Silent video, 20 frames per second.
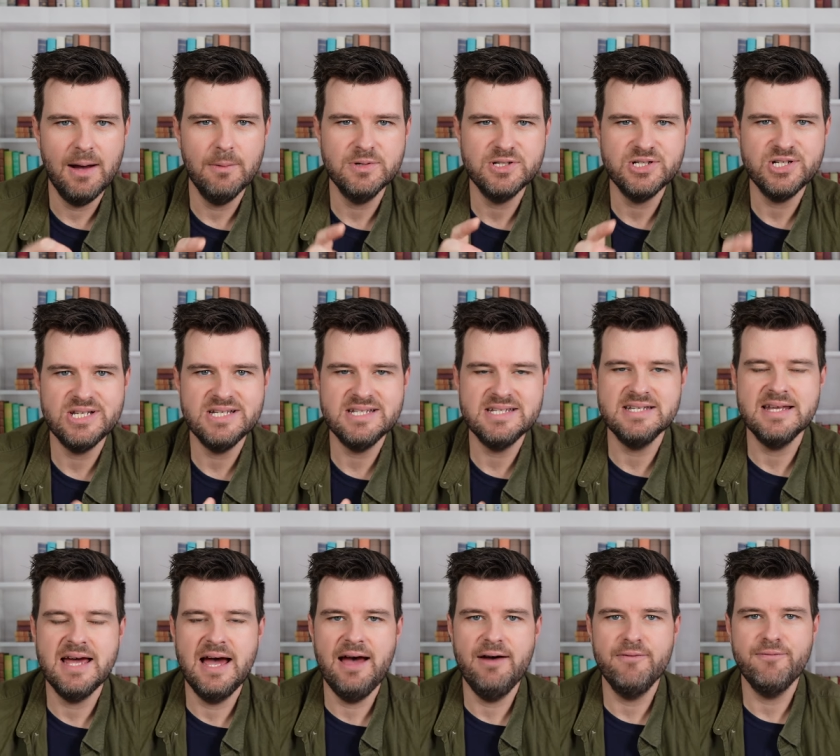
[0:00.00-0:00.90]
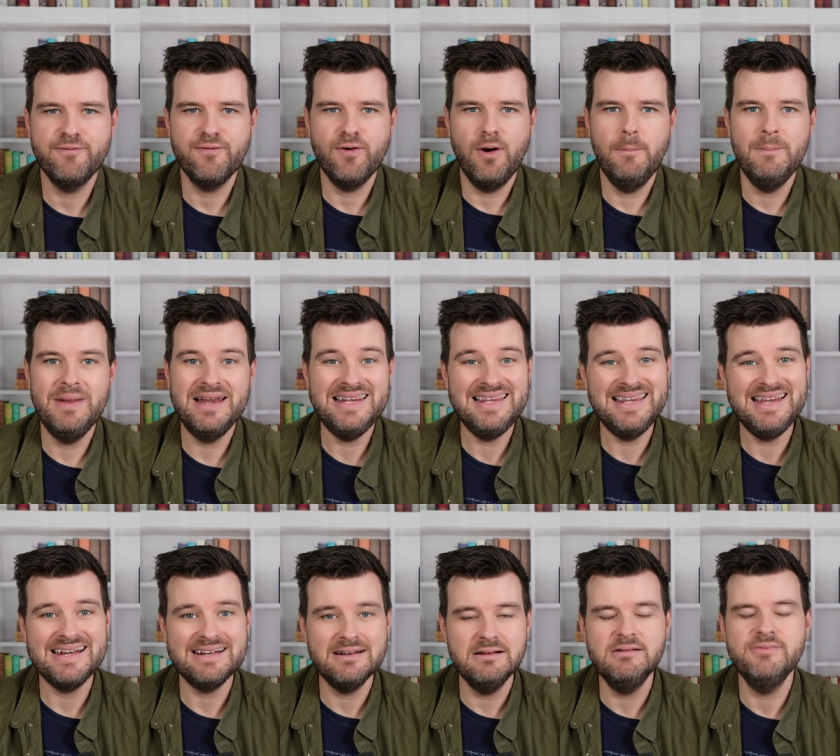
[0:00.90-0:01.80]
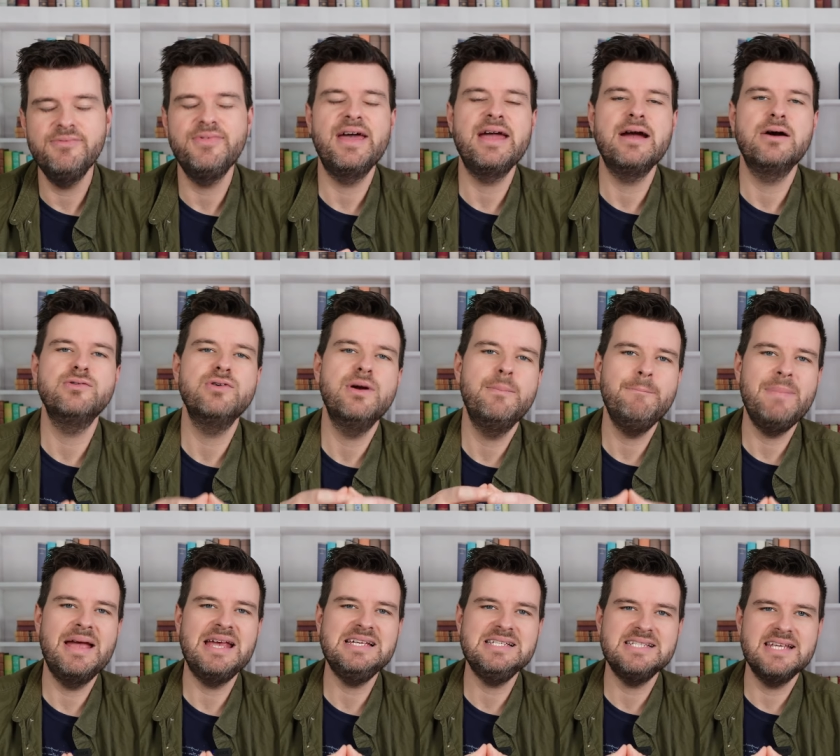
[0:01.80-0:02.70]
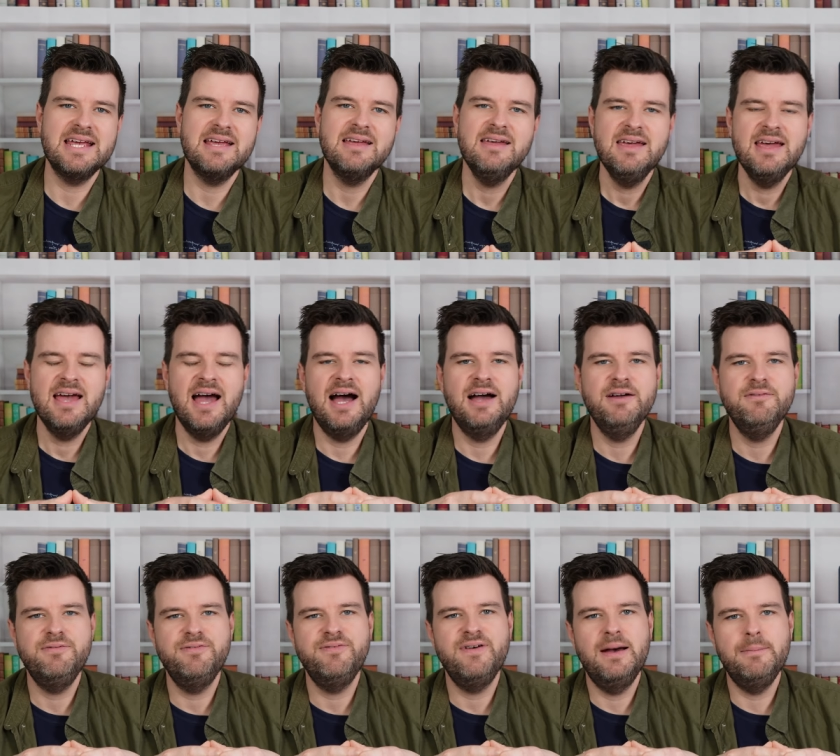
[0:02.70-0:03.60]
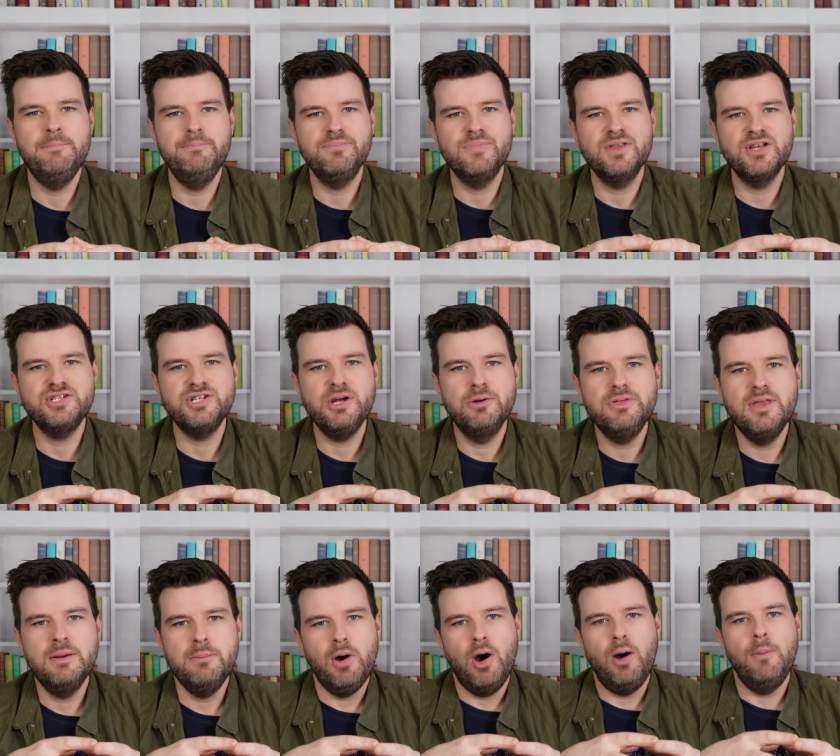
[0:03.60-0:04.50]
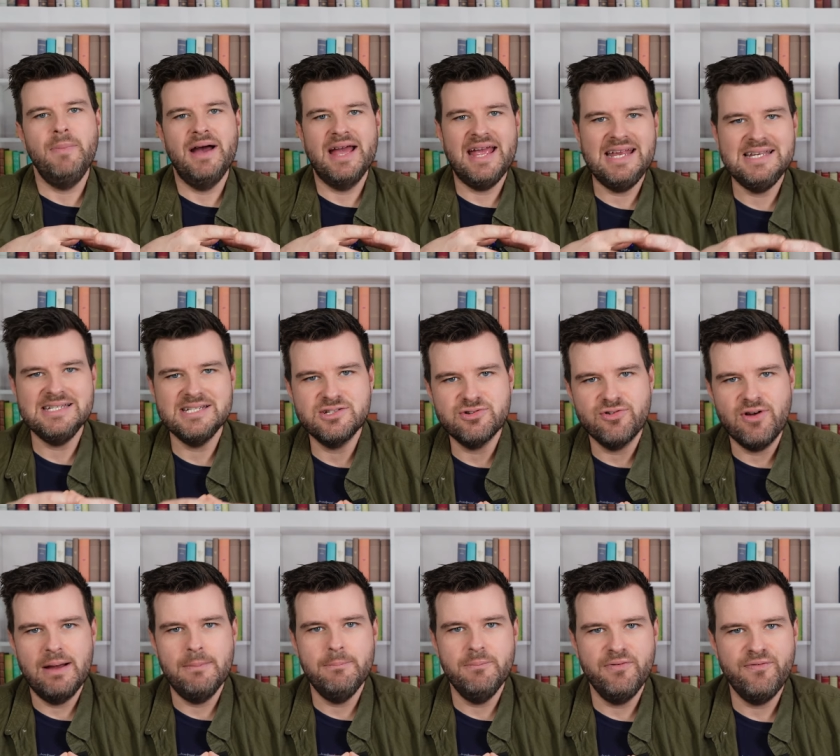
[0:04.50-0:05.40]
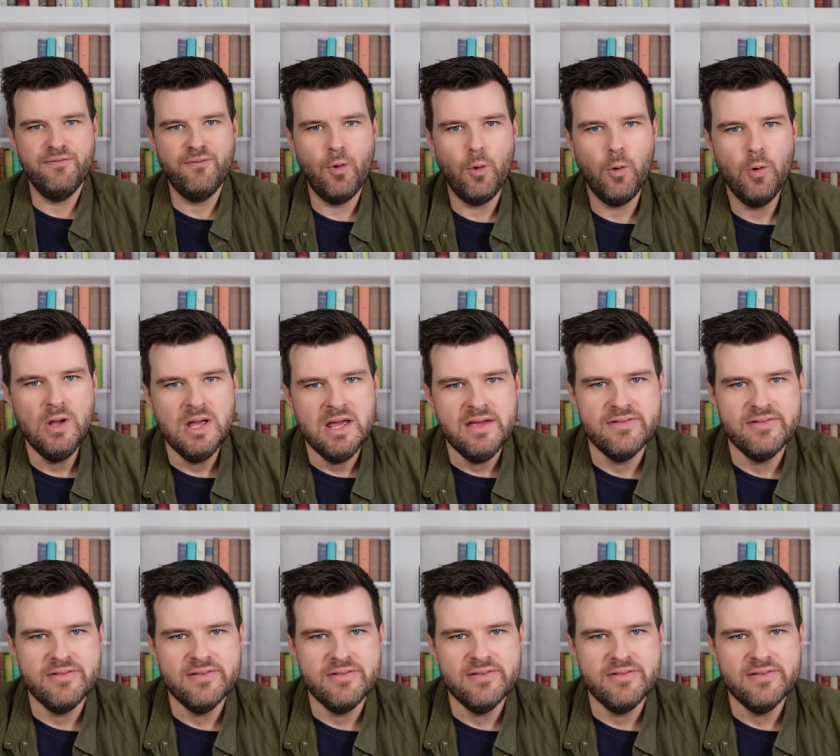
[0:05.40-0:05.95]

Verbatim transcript: which is from Lidl. They are amazing. I've shown them on my Instagram before.